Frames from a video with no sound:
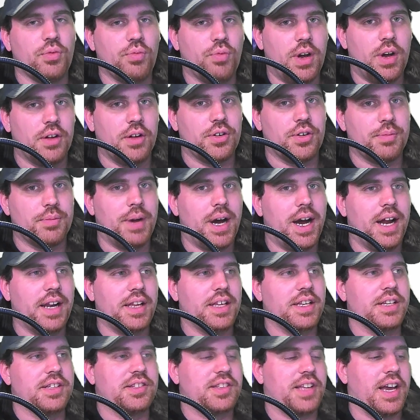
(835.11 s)
while her
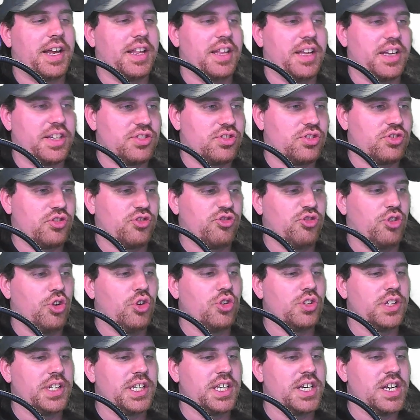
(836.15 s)
body is kind of like
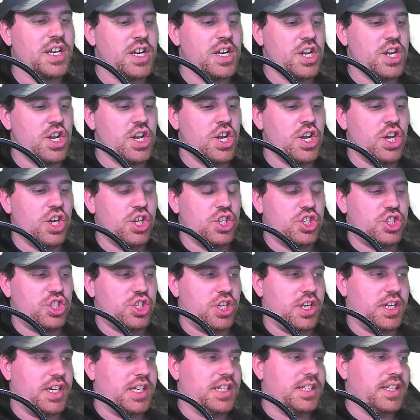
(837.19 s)
slowly
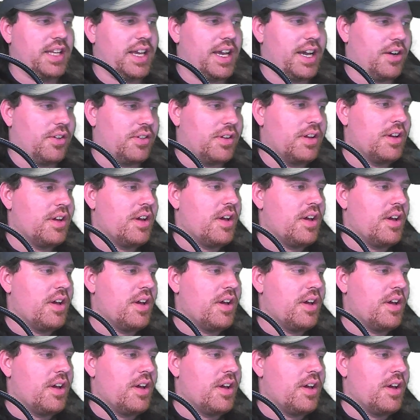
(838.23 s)
shutting down.